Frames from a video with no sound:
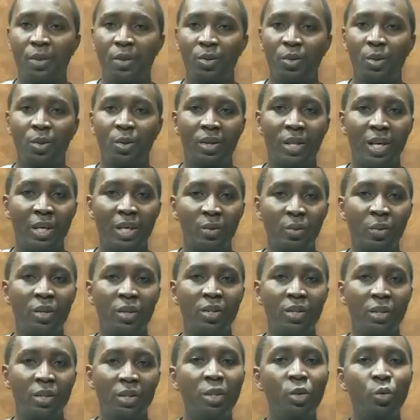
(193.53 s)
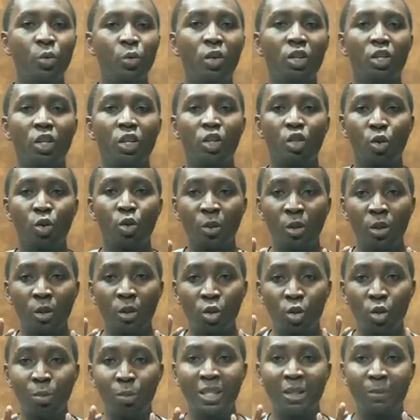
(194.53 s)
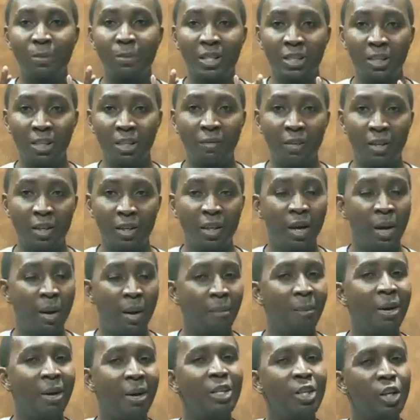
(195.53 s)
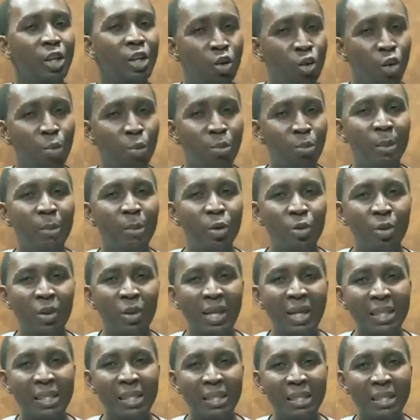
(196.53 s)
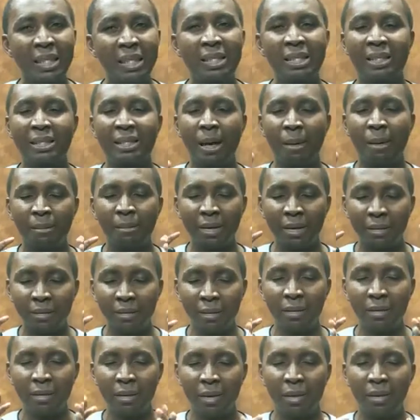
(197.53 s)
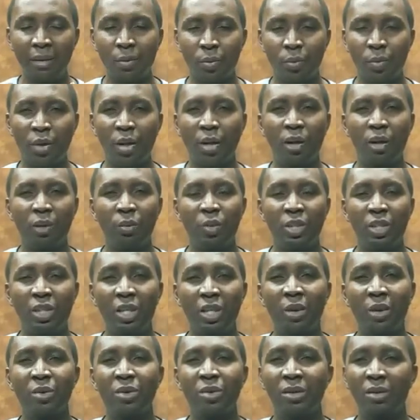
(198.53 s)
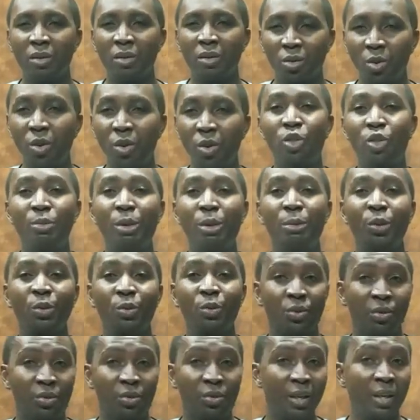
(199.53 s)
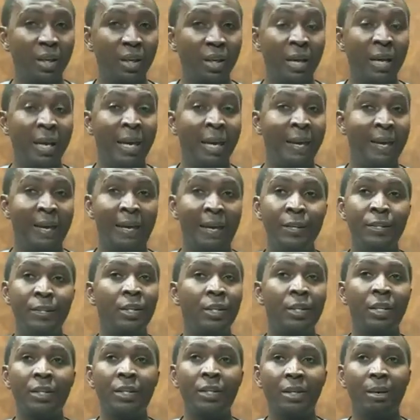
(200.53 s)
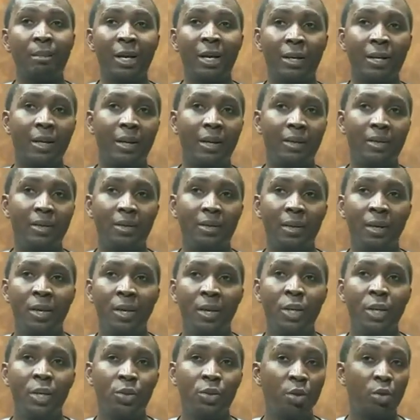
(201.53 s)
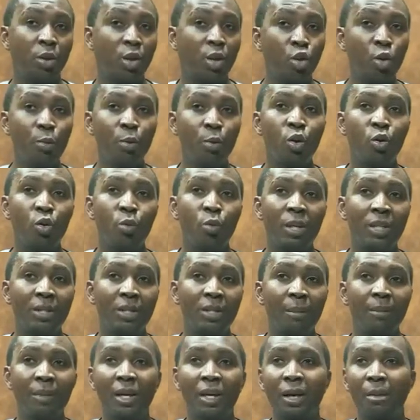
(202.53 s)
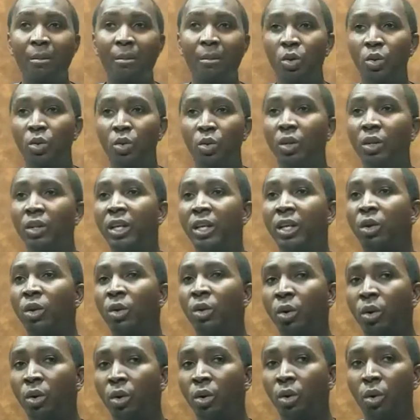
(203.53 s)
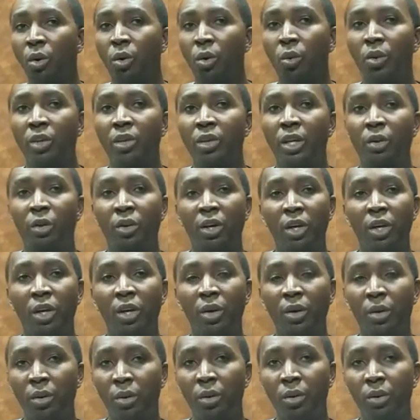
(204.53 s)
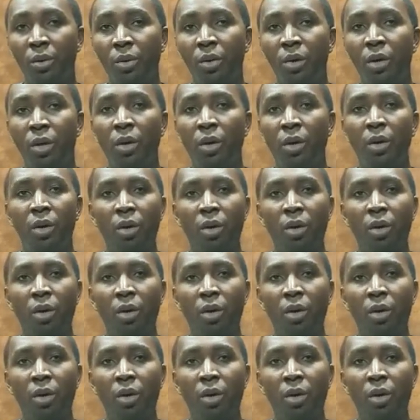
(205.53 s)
So that question should be specific, but it should be able to elicit some thinking, which allows students to be able to think and generate some ideas. So the topic could be something about what they know or what they already know,